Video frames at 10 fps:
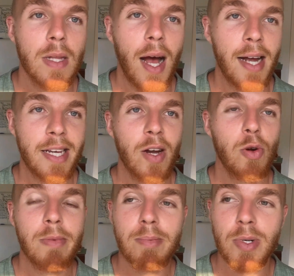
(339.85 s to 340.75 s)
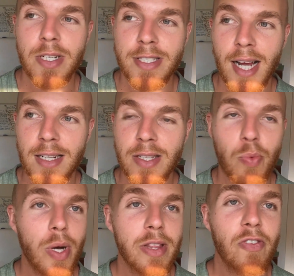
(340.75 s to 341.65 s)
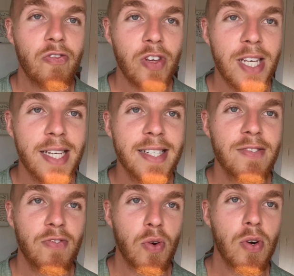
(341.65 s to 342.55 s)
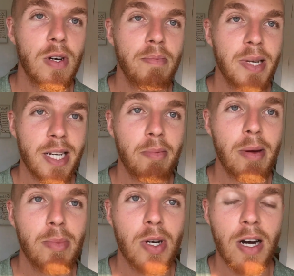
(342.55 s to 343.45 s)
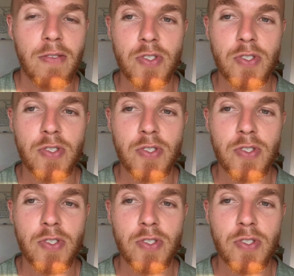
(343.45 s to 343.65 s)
I can't remember exactly what the fee is for being a member of